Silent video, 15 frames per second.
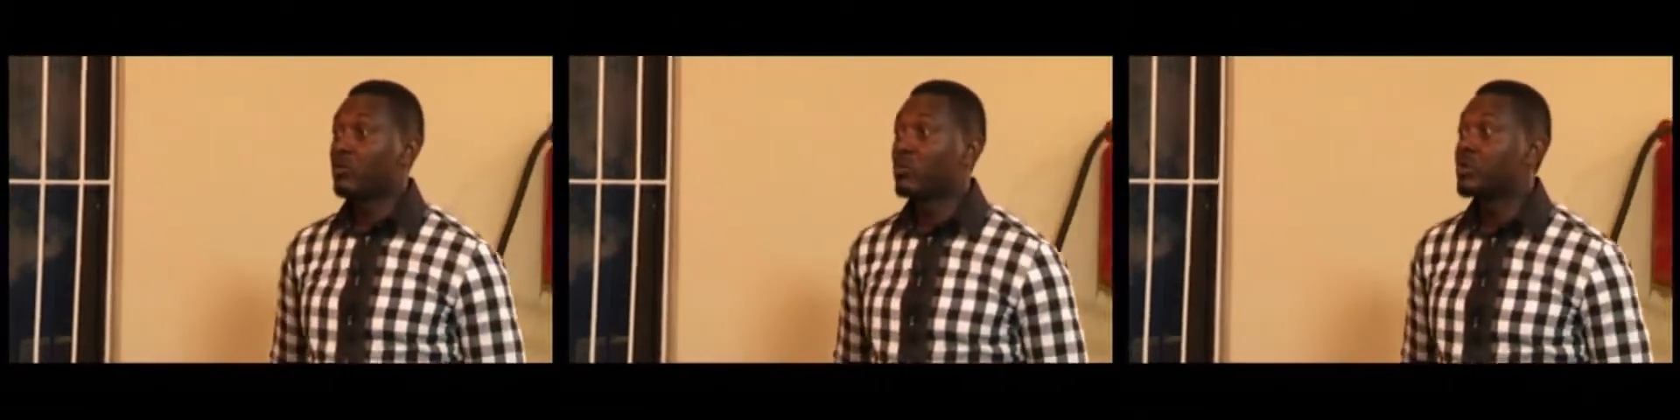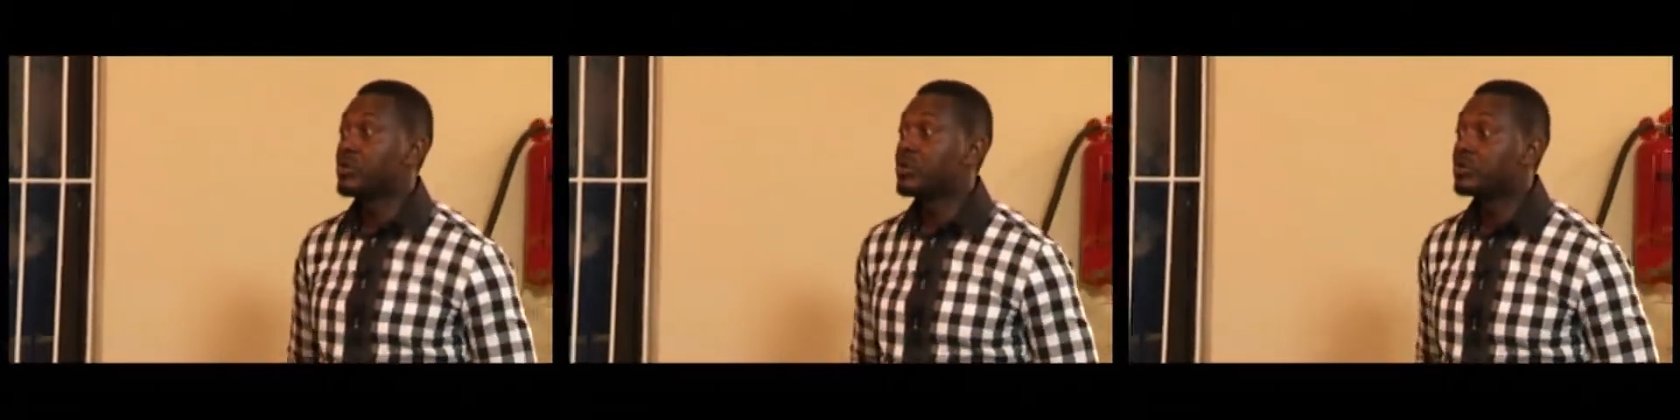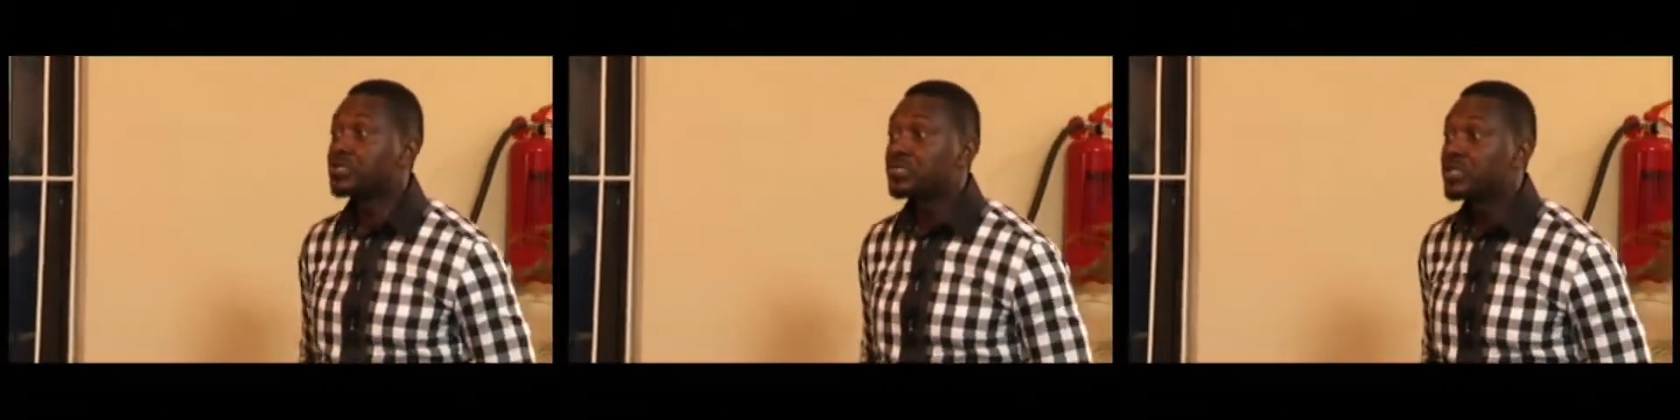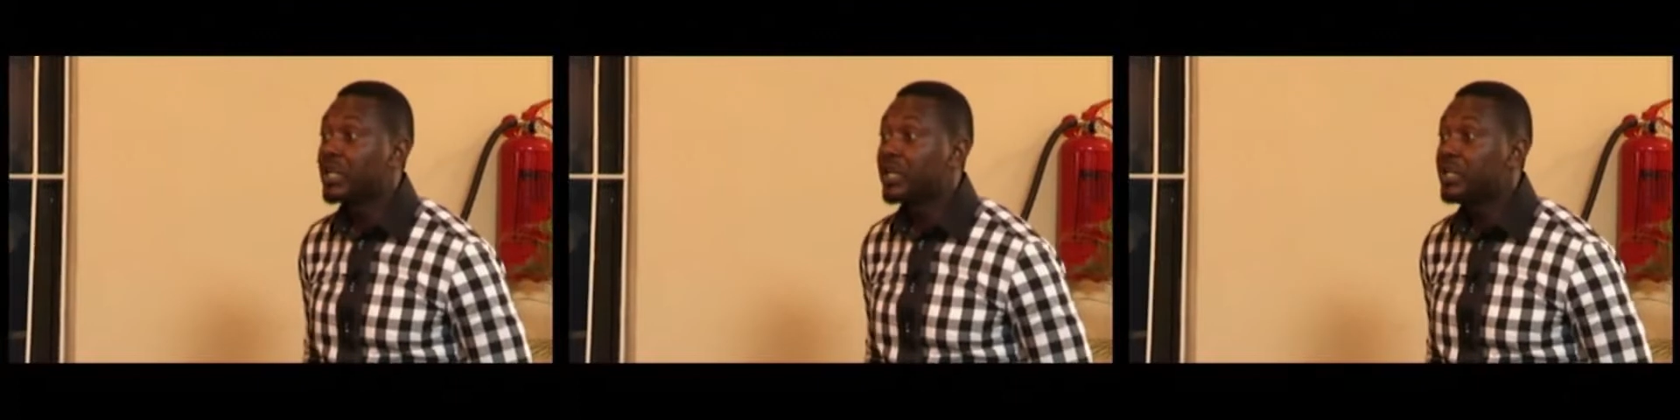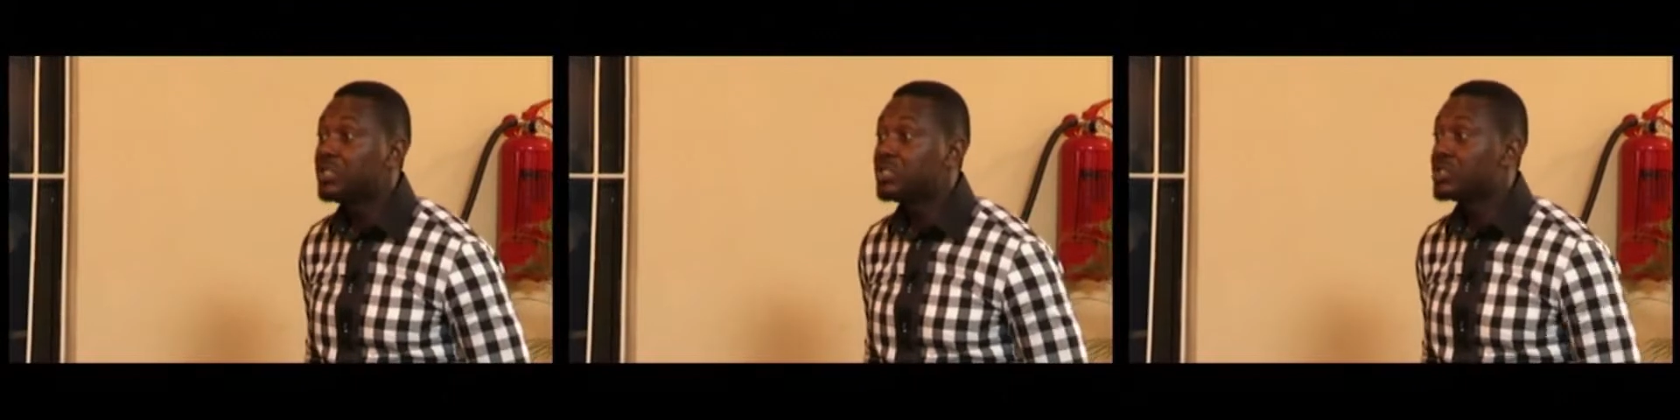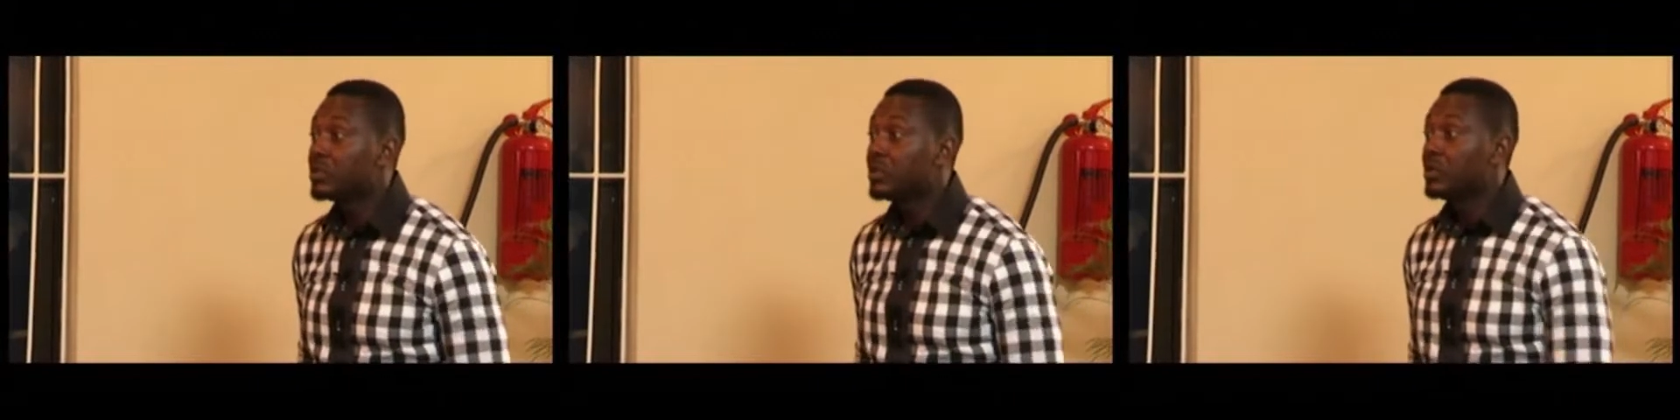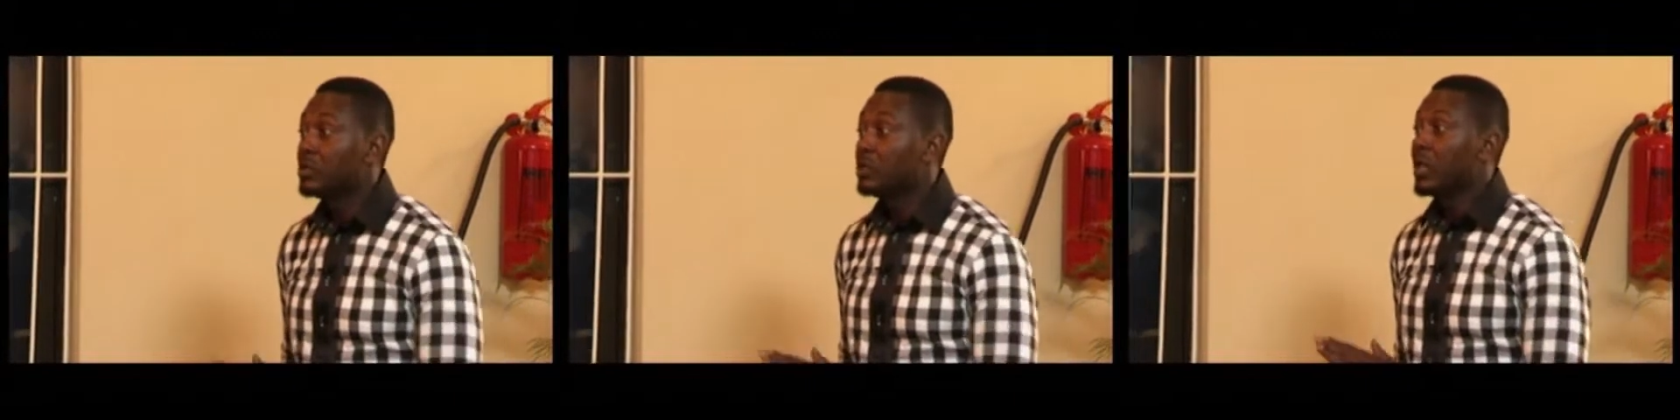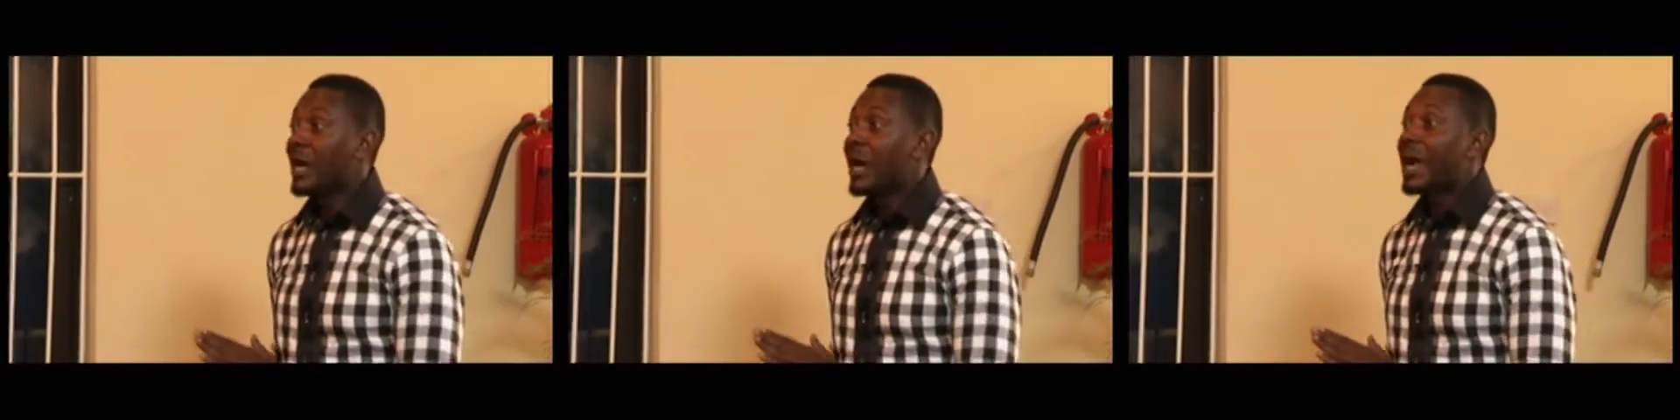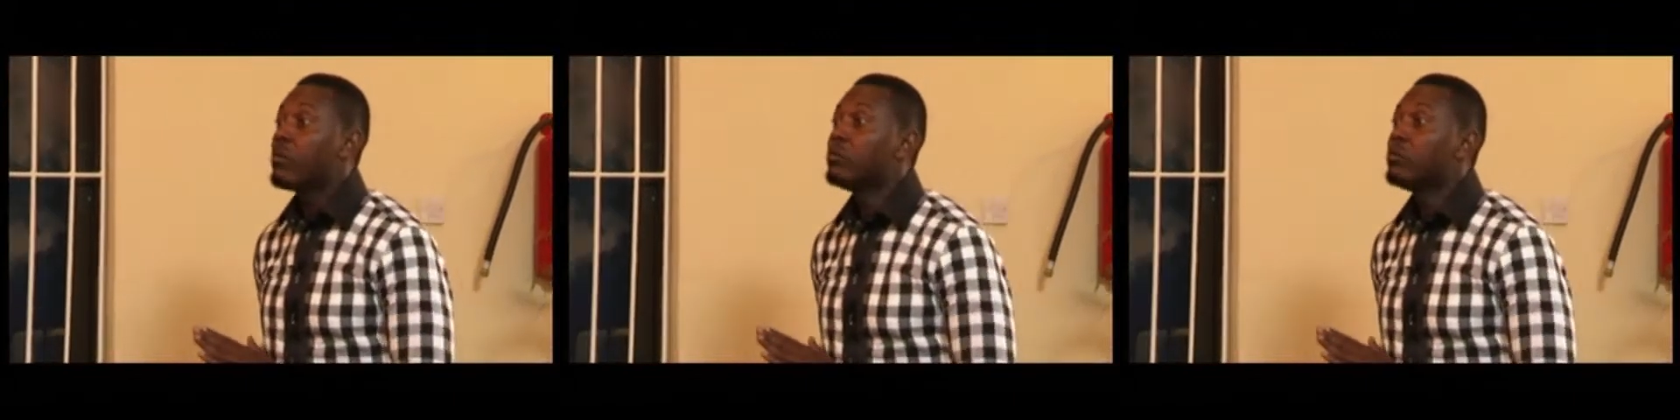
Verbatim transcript: When you're on stage, I